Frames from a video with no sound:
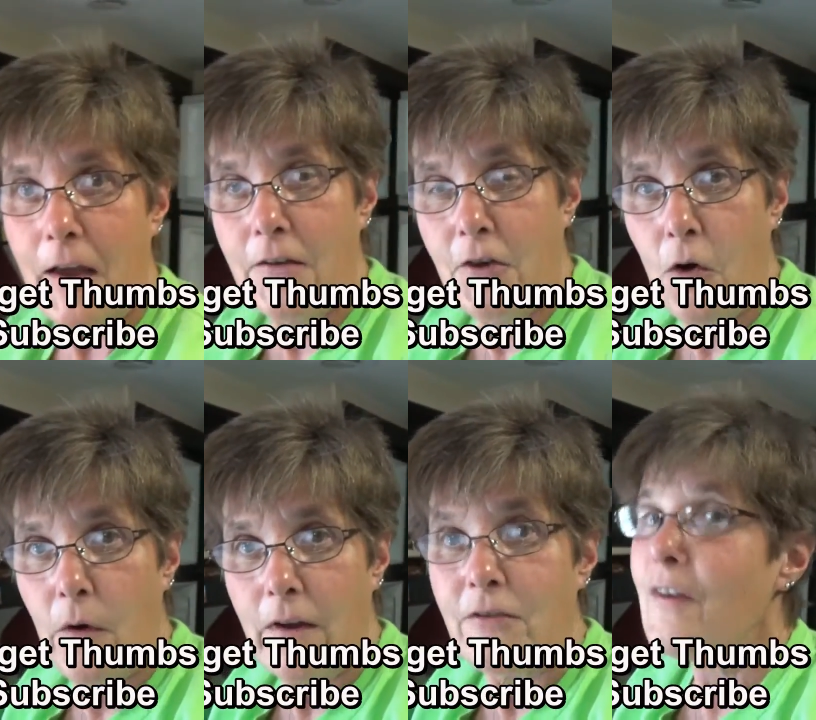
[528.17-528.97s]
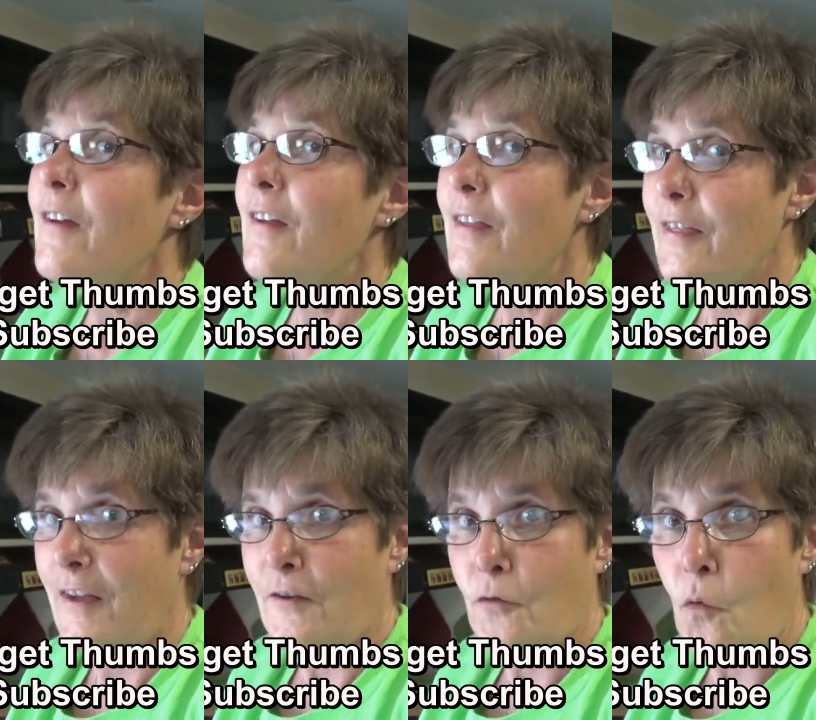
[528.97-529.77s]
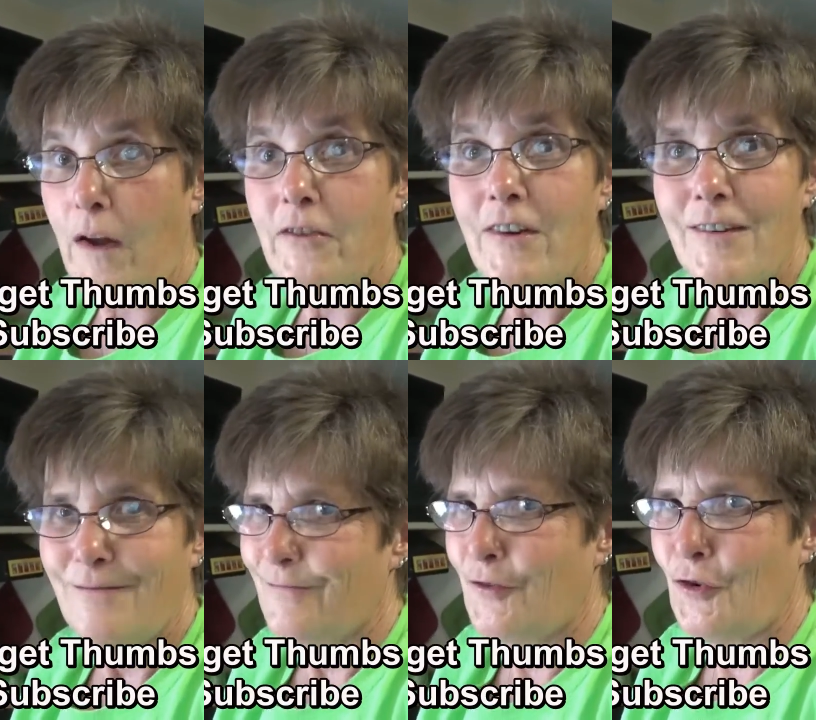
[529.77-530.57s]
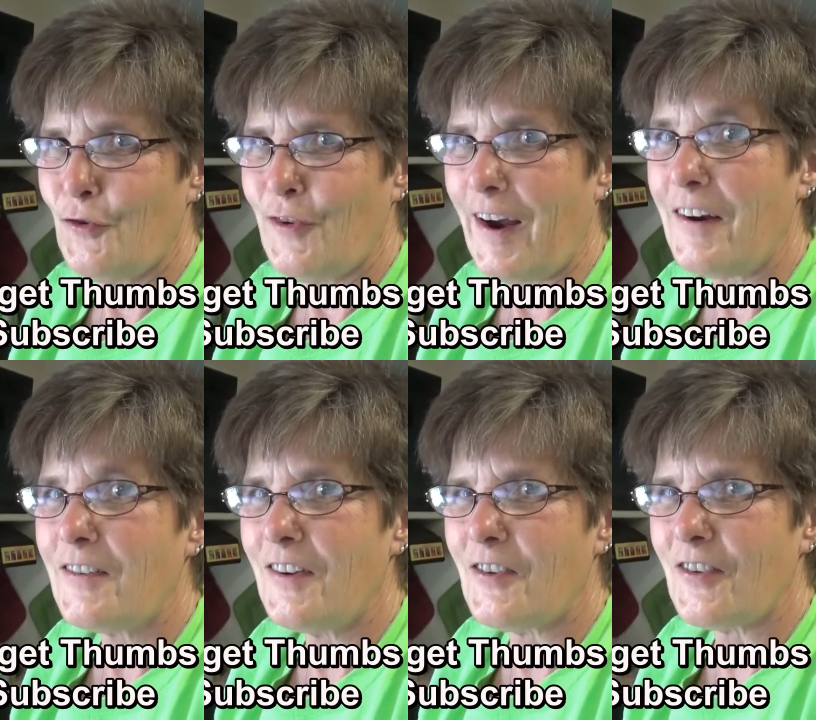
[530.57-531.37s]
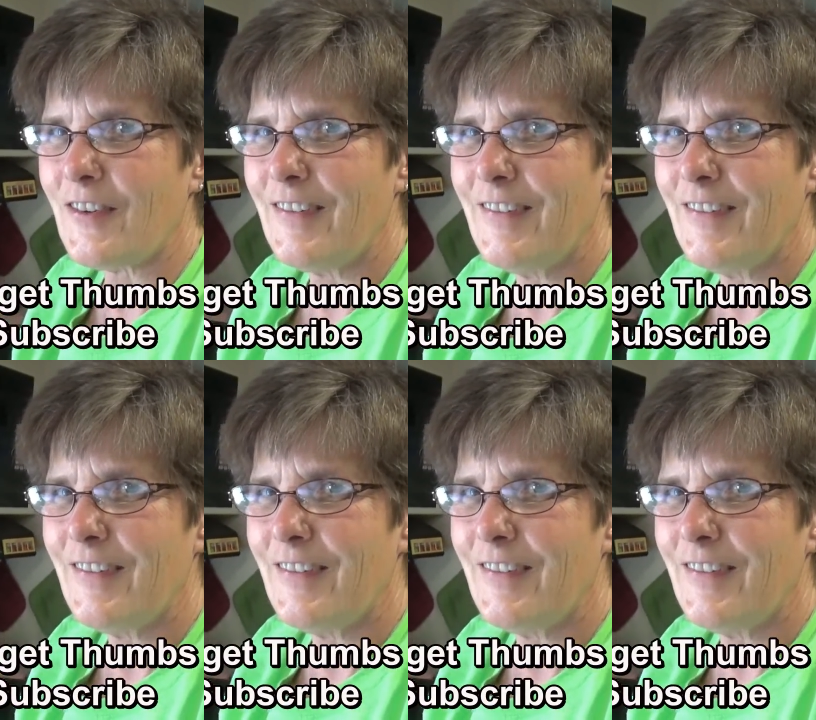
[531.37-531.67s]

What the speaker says: As always, thanks for watching Two Tired Teachers.